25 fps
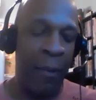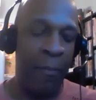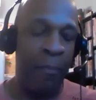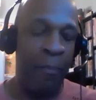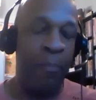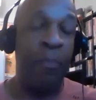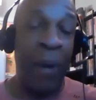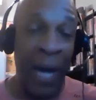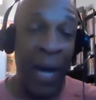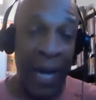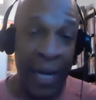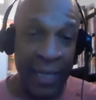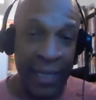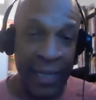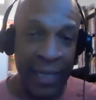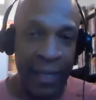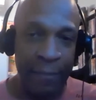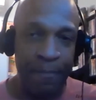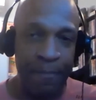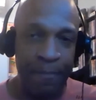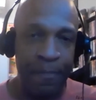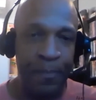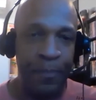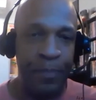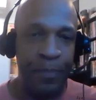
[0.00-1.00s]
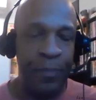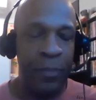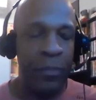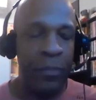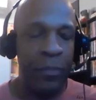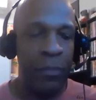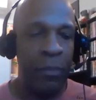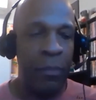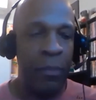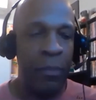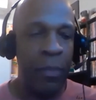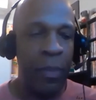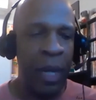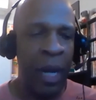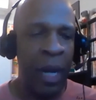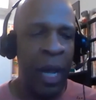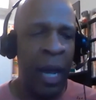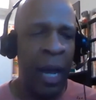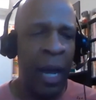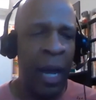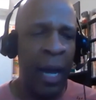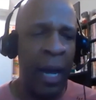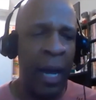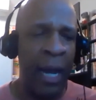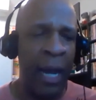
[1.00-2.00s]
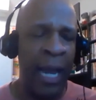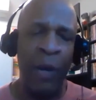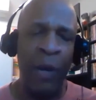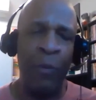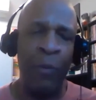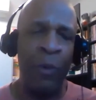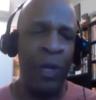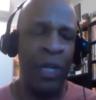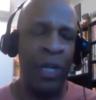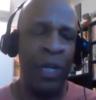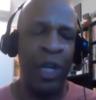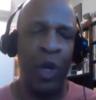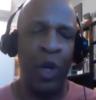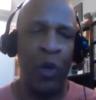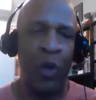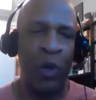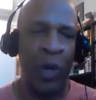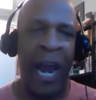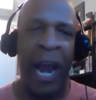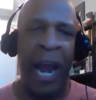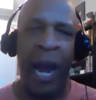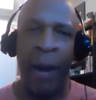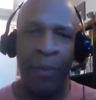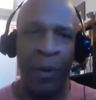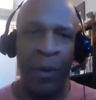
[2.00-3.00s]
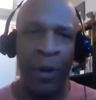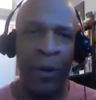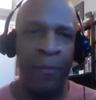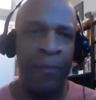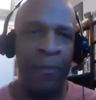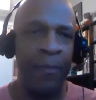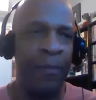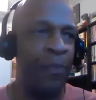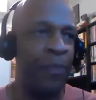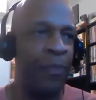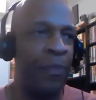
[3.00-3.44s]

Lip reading: but anyone can go to APRA,